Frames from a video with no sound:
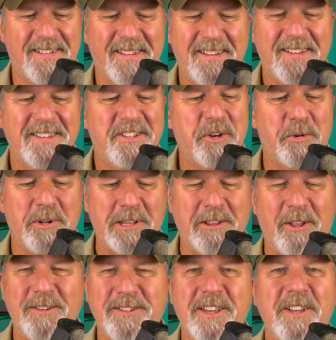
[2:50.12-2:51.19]
totally
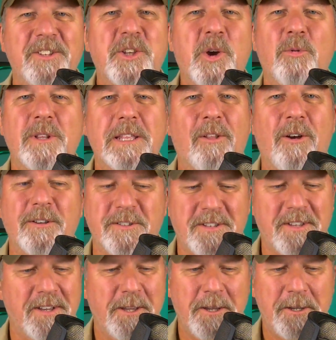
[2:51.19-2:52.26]
lost
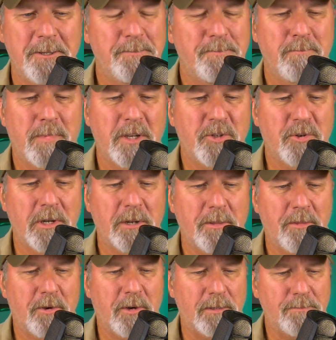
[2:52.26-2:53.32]
my train of
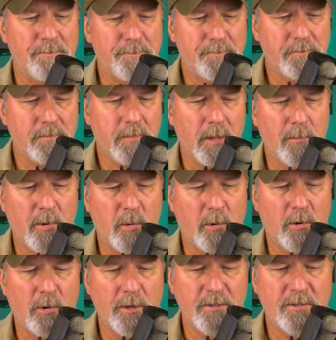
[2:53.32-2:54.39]
thought, but we're
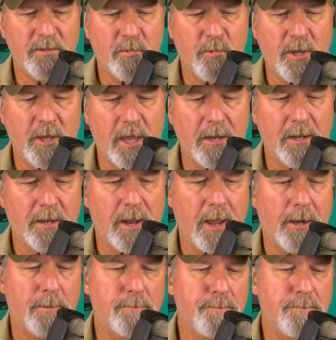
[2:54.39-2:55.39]
going to regain it now.